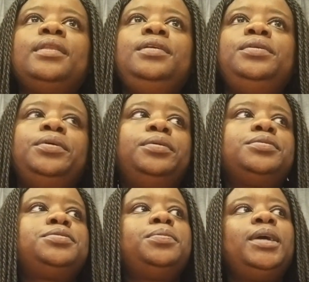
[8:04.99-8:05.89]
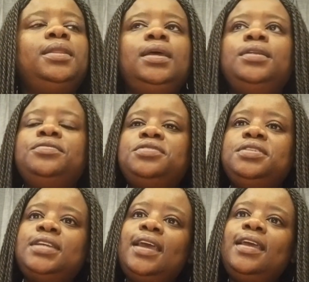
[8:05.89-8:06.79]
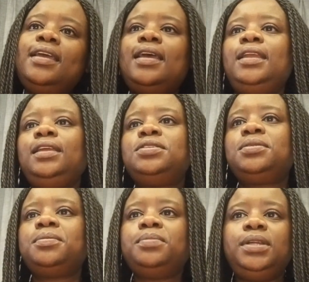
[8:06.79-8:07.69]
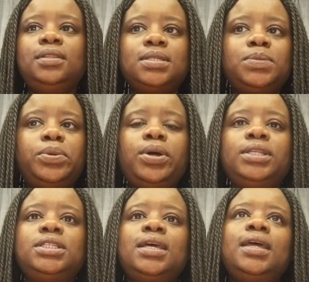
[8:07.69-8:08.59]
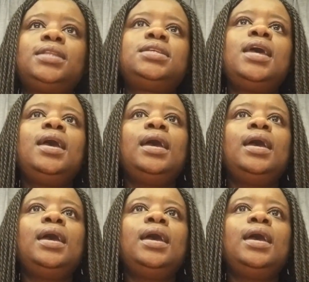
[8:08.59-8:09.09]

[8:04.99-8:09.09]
You know, so by the end of today, I need to complete this project,